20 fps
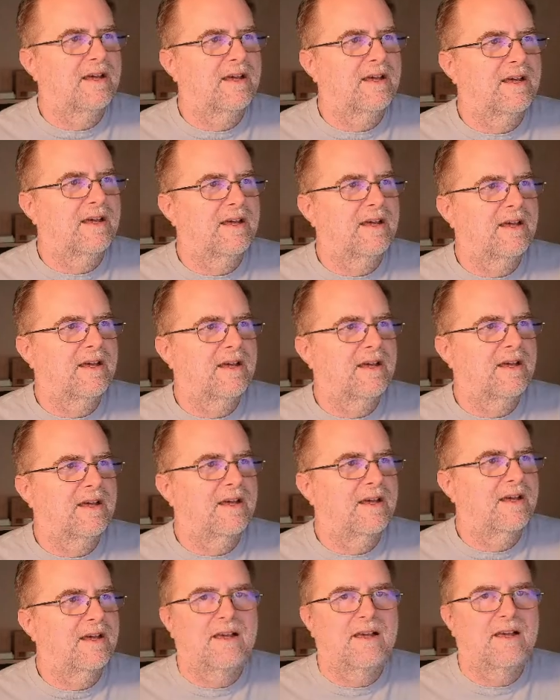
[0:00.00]
Let's see if we
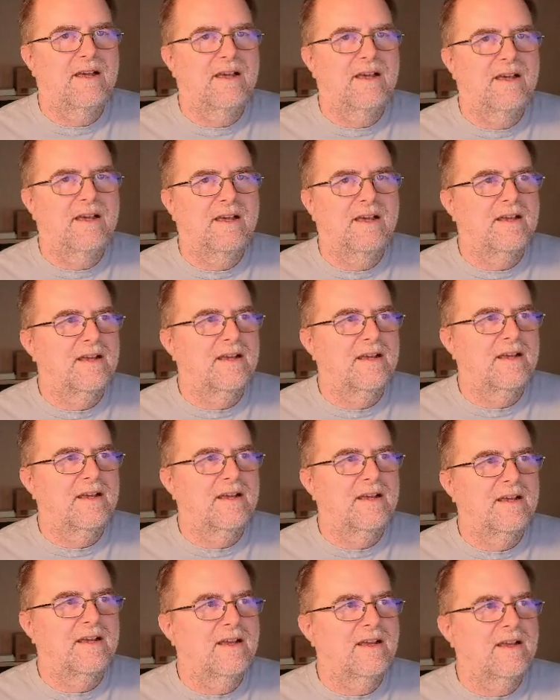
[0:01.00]
can find
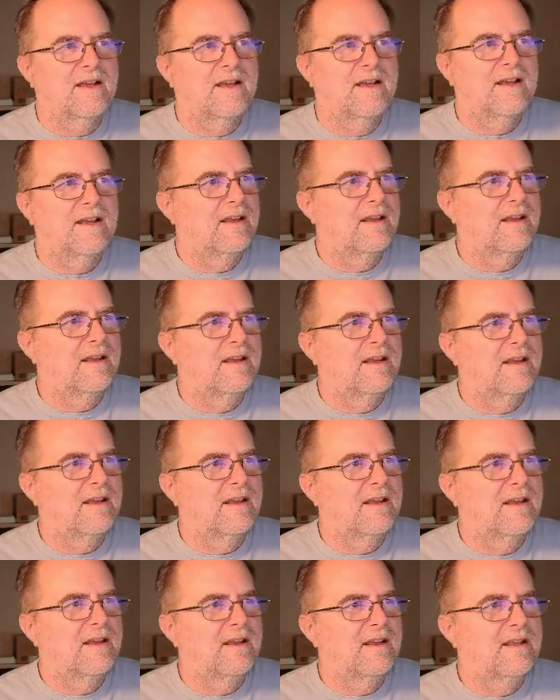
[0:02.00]

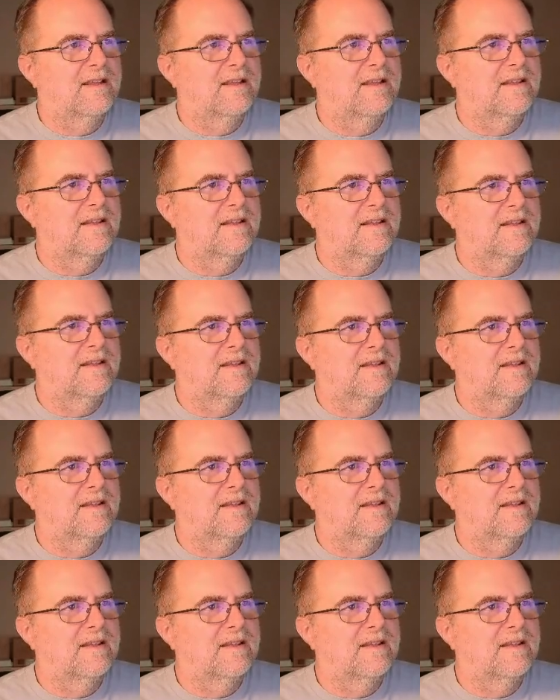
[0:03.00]
some traffic.